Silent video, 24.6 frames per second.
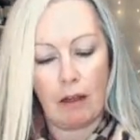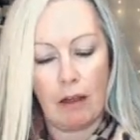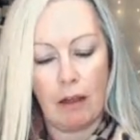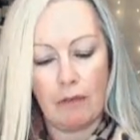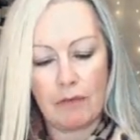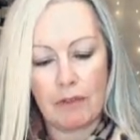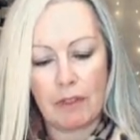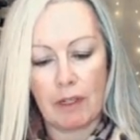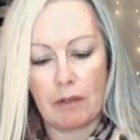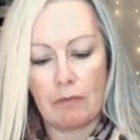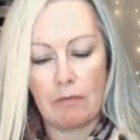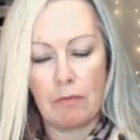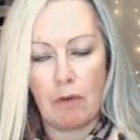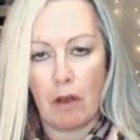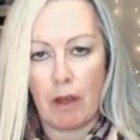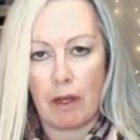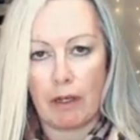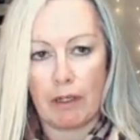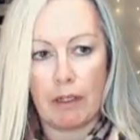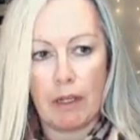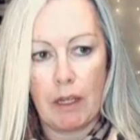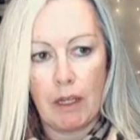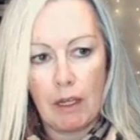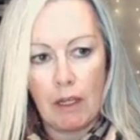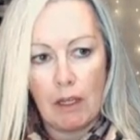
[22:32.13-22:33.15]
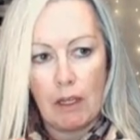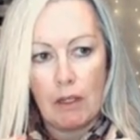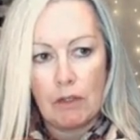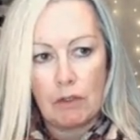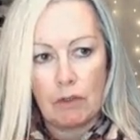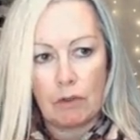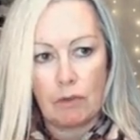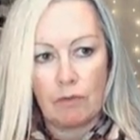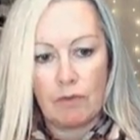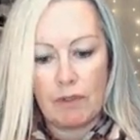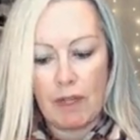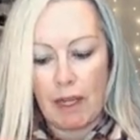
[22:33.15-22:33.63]
I've done mine
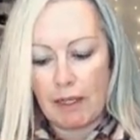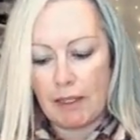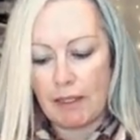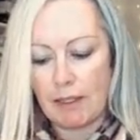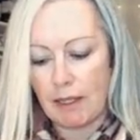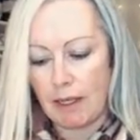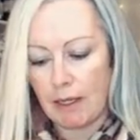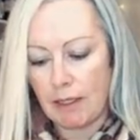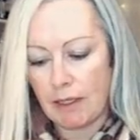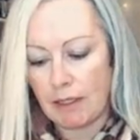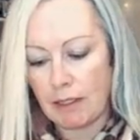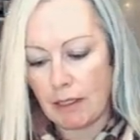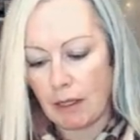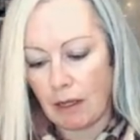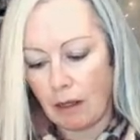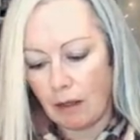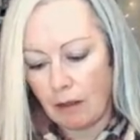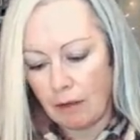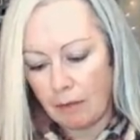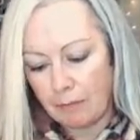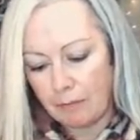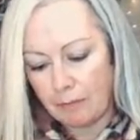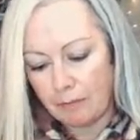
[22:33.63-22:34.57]
sort of dead center.